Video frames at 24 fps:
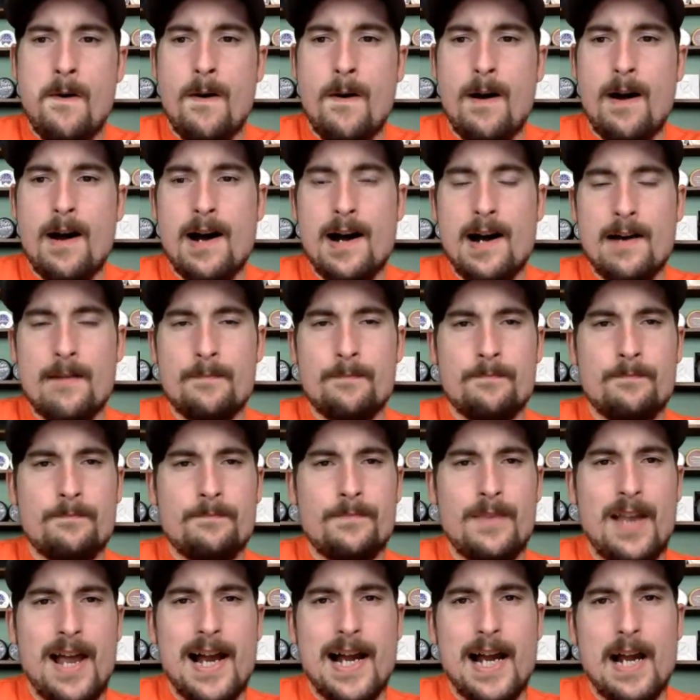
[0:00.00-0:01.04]
I
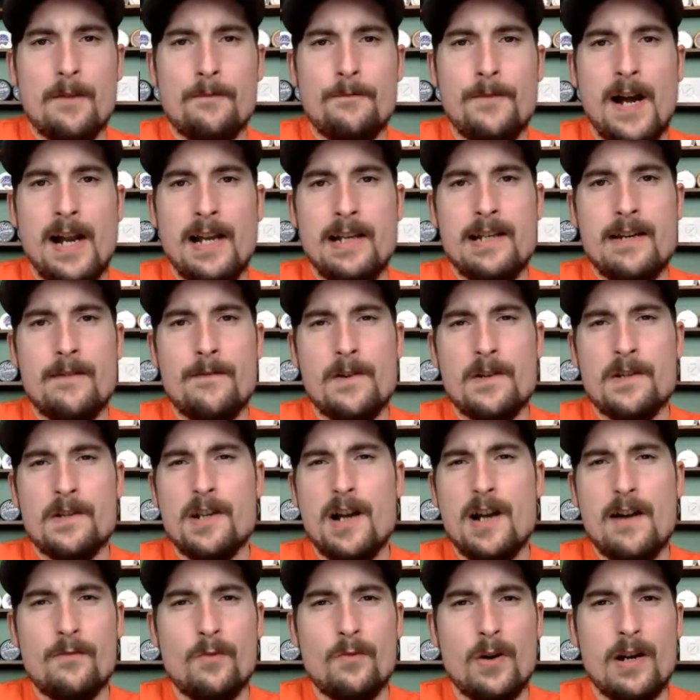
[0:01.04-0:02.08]
got to find different
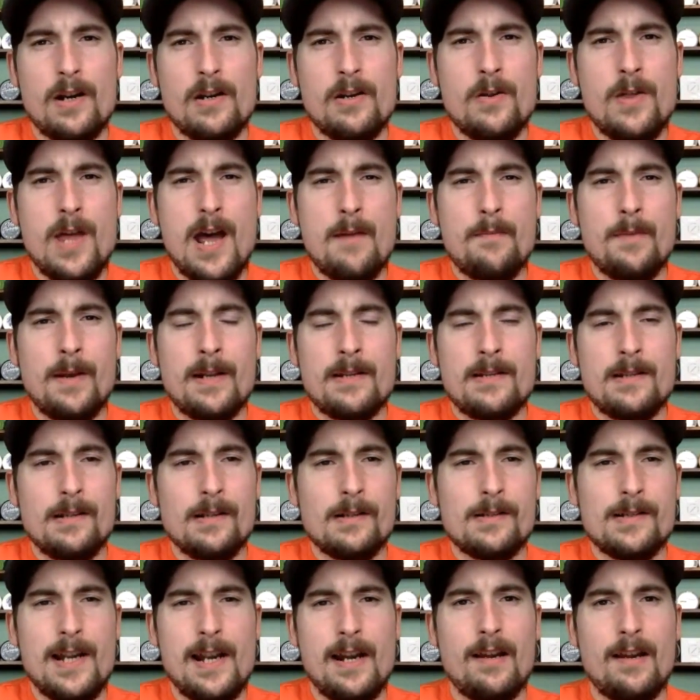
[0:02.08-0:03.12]
software to do that, because it
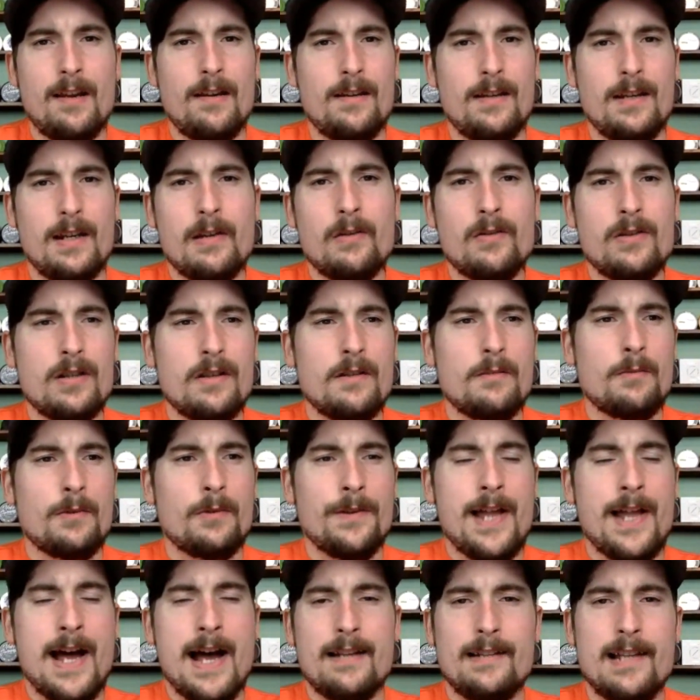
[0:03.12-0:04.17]
looks like YouTube will
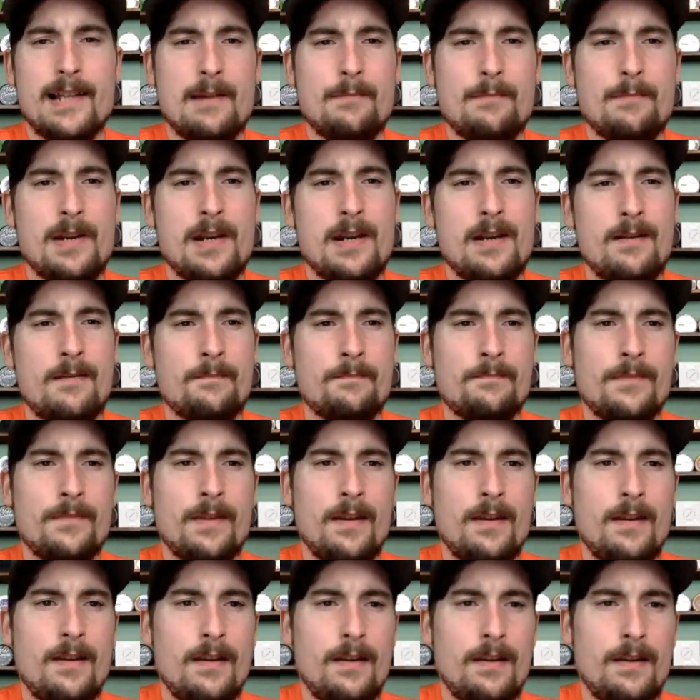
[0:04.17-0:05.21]
not let me
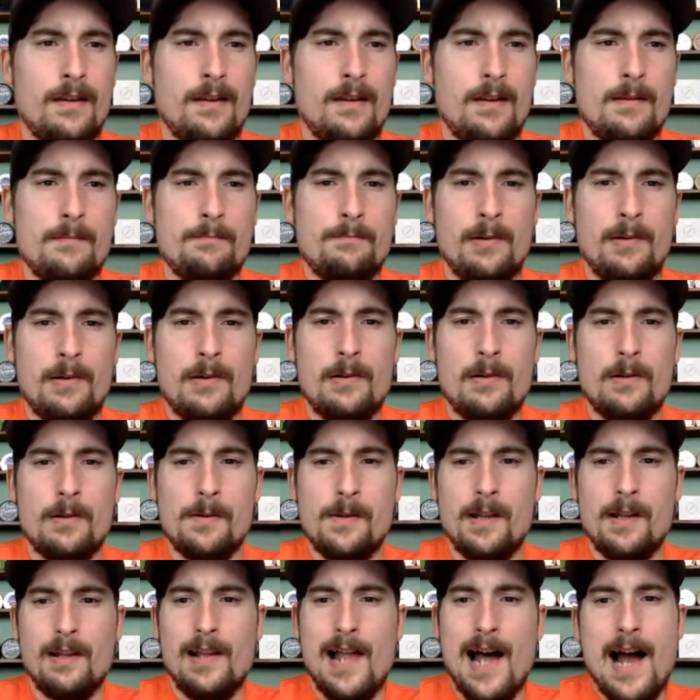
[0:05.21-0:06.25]
pull
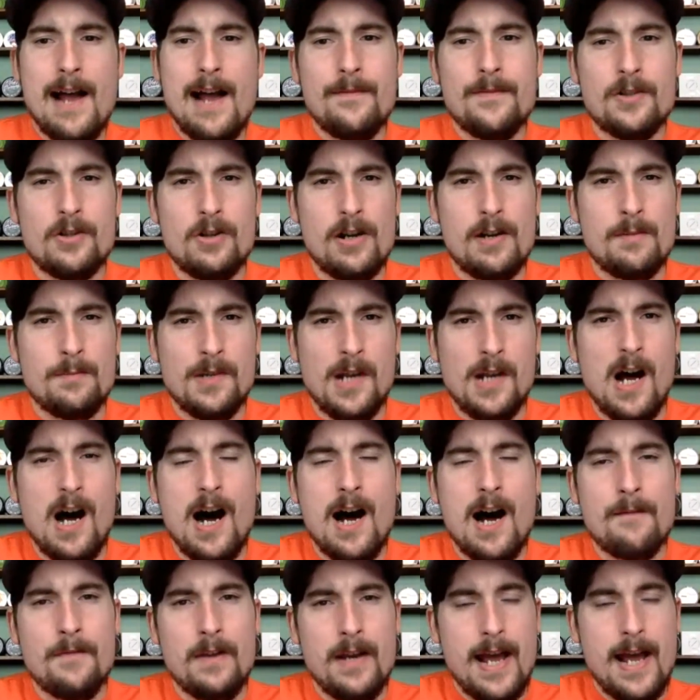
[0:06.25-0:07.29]
the live streams
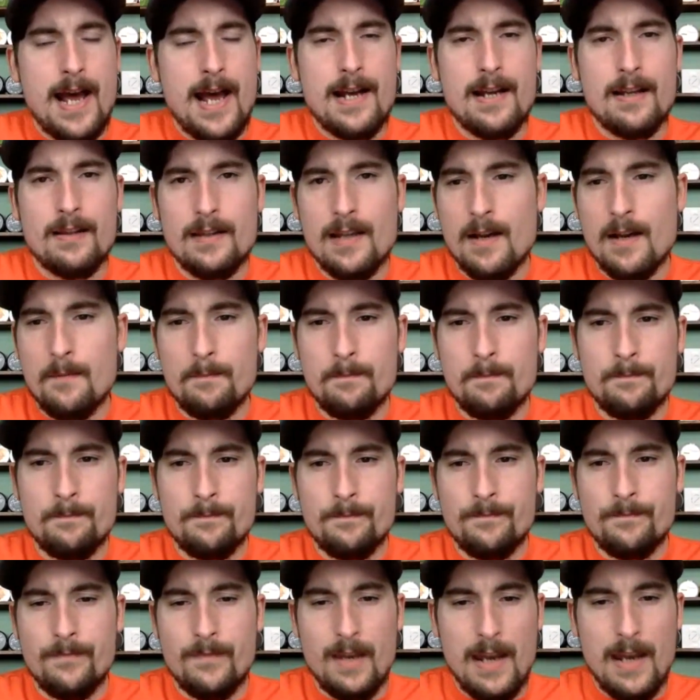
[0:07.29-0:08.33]
off and edit them
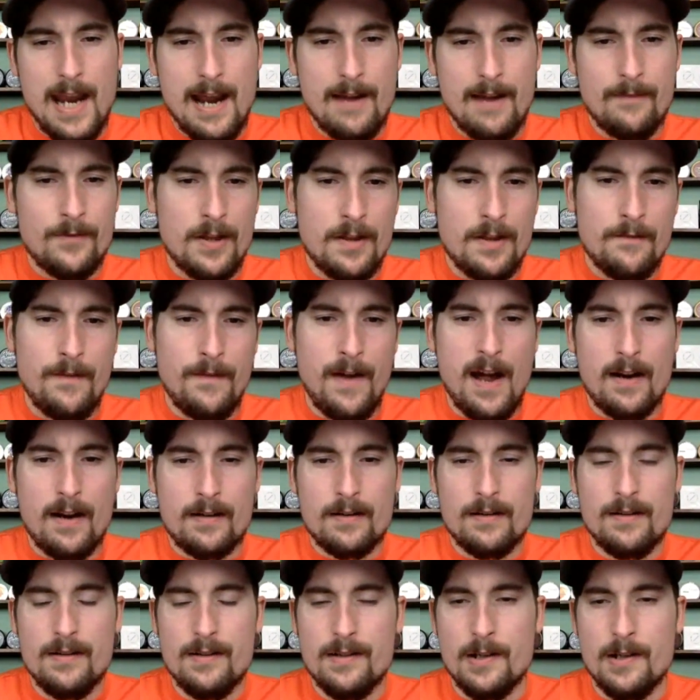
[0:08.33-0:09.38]
after the
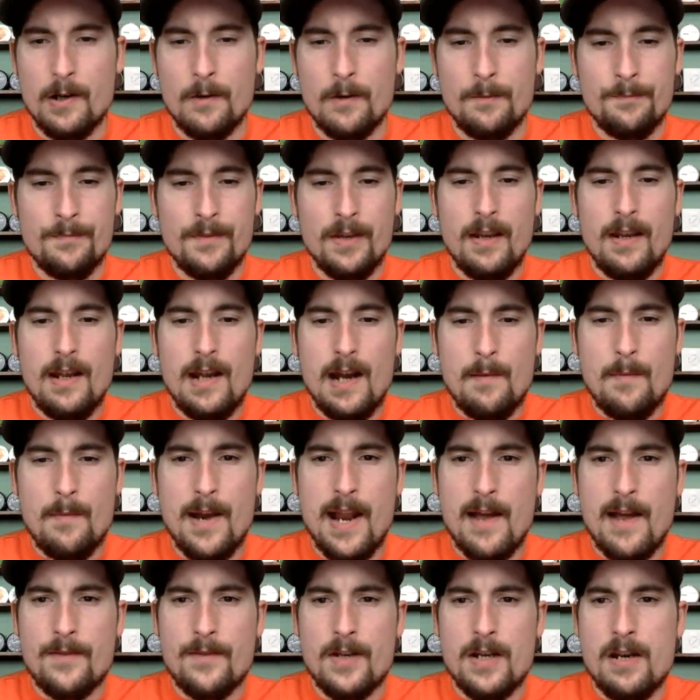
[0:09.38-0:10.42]
fact. So I'm going
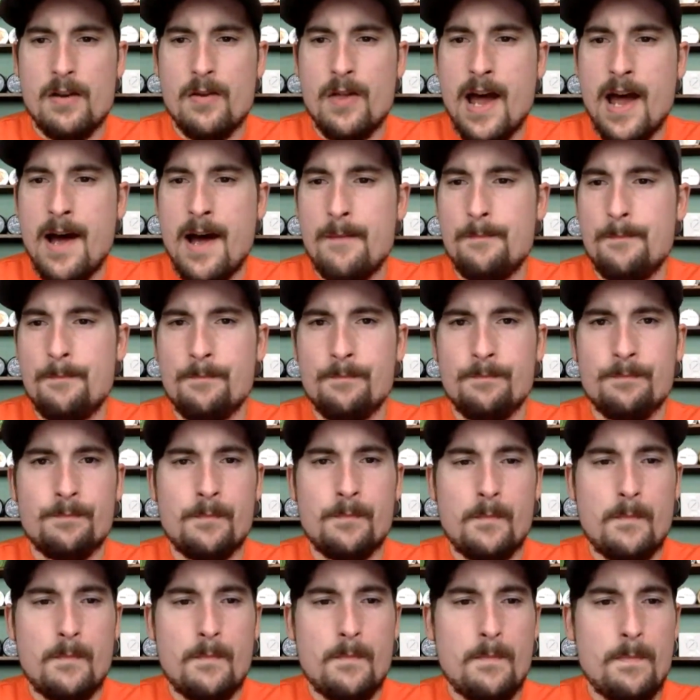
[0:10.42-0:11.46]
to have to do that.
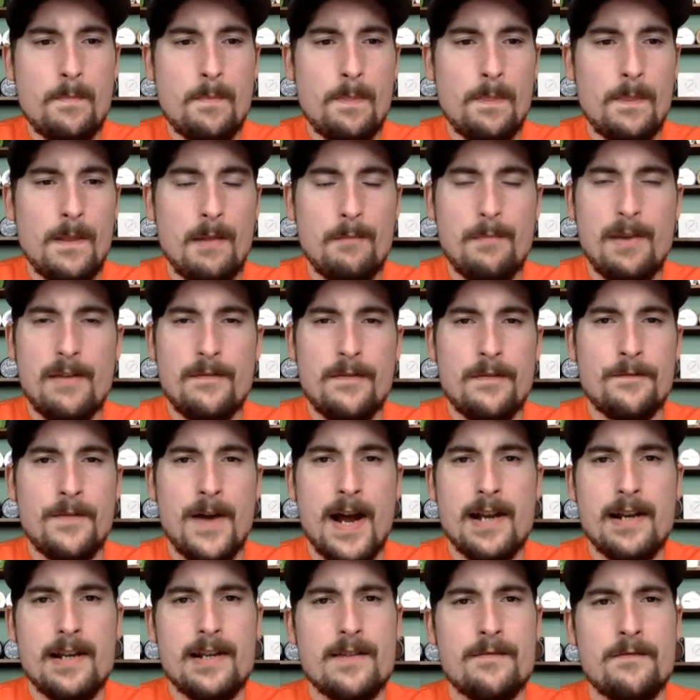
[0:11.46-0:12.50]
I'm going to have to
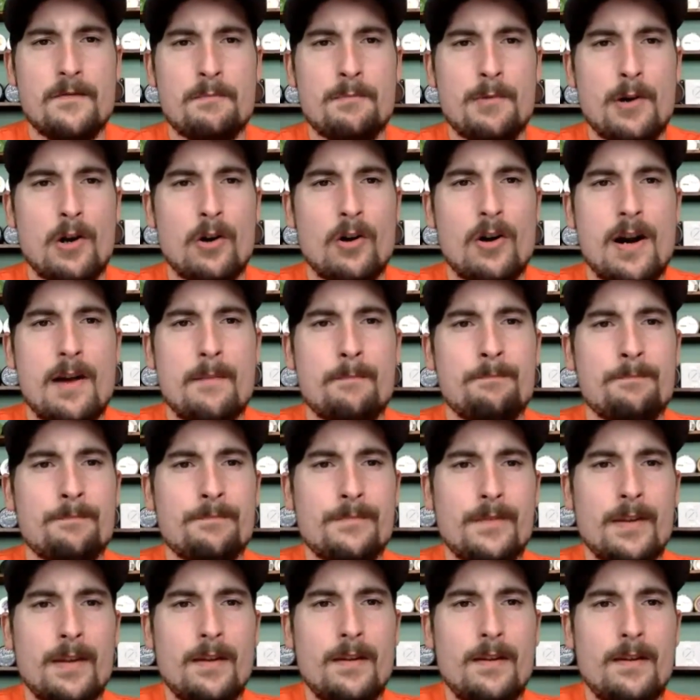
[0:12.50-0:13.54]
find a different program.
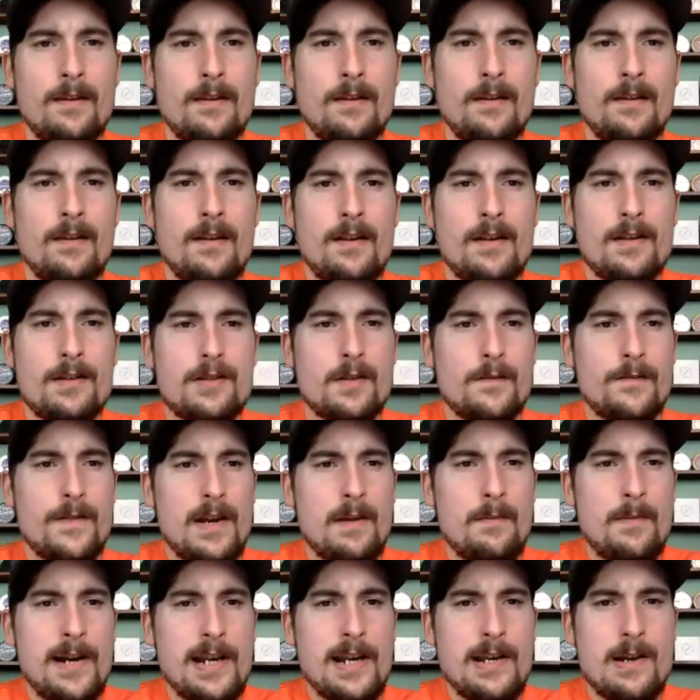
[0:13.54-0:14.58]
So if
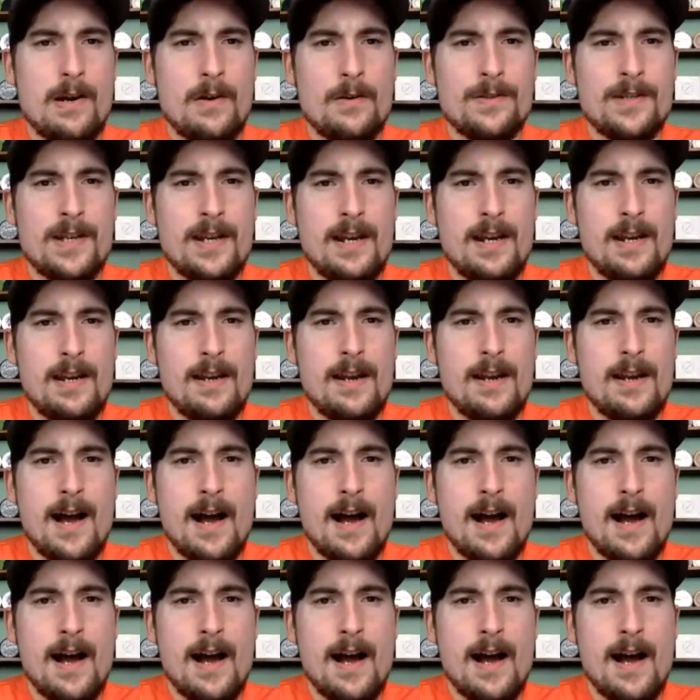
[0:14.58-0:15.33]
anybody knows any